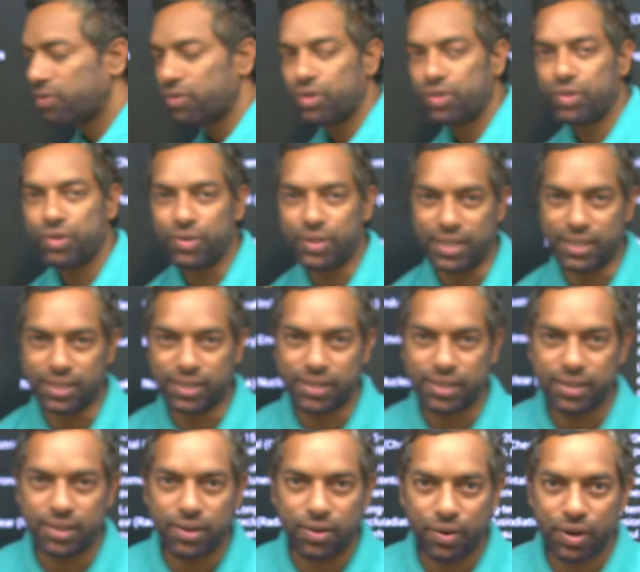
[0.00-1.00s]
through this.
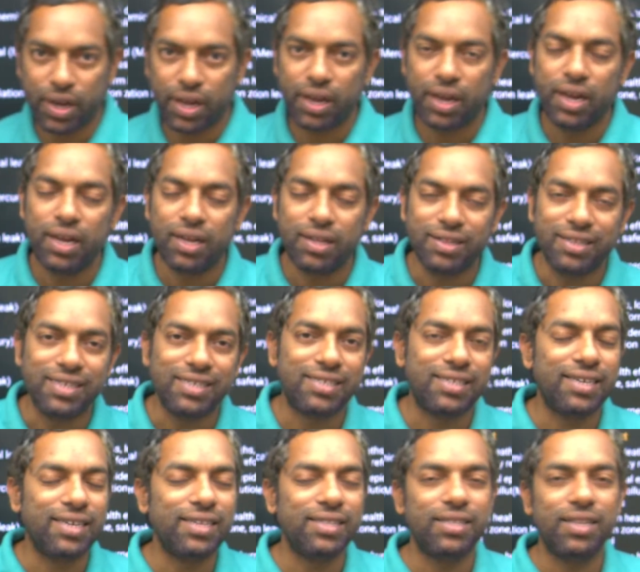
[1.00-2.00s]
Okay, this
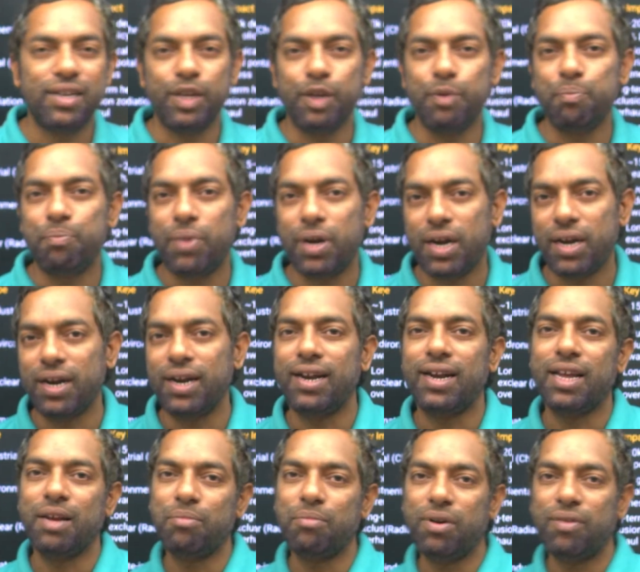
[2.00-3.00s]
is the important
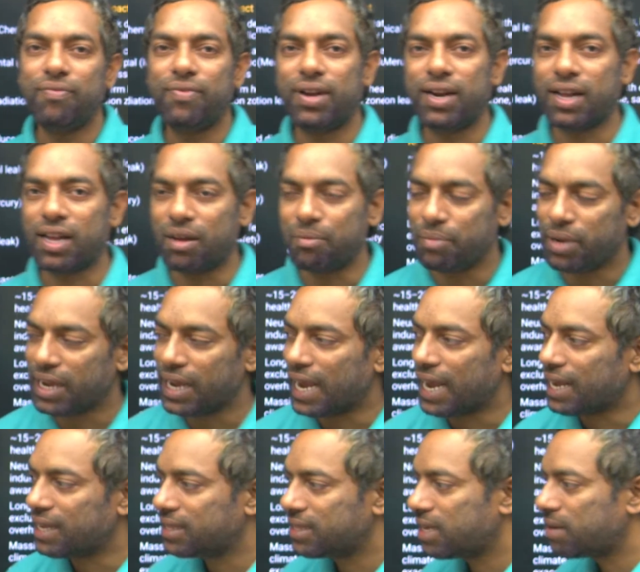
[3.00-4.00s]
table for coming
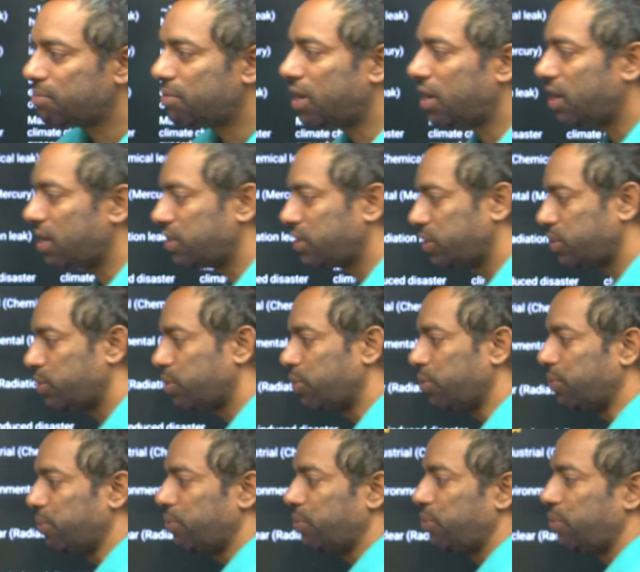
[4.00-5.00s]
exam
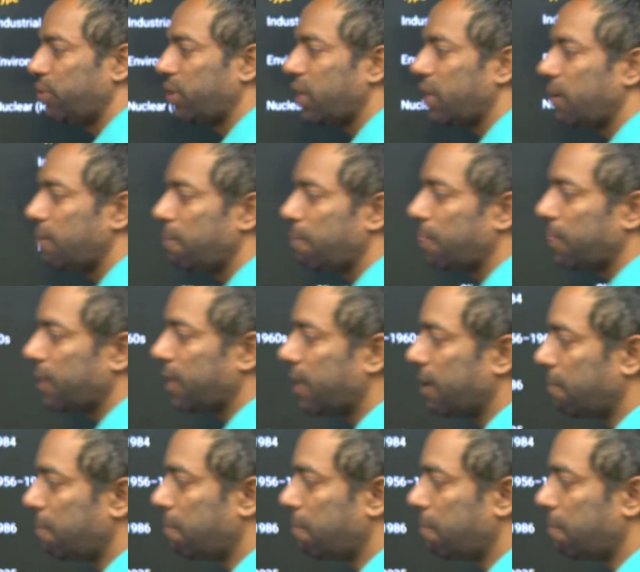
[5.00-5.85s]
also. Okay, yep.